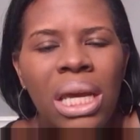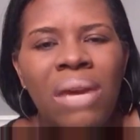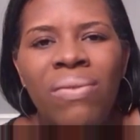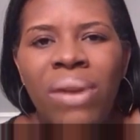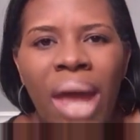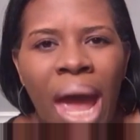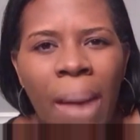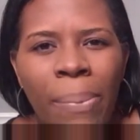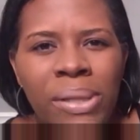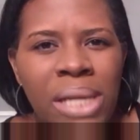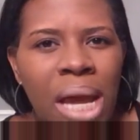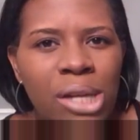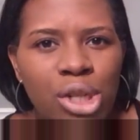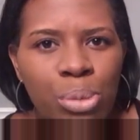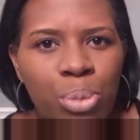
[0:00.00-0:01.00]
even
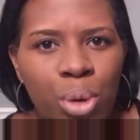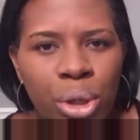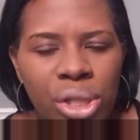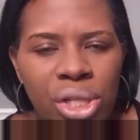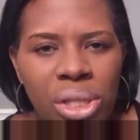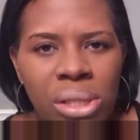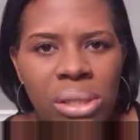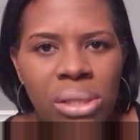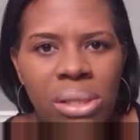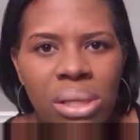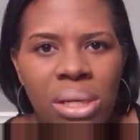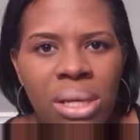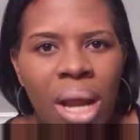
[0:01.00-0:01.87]
appetizer portions.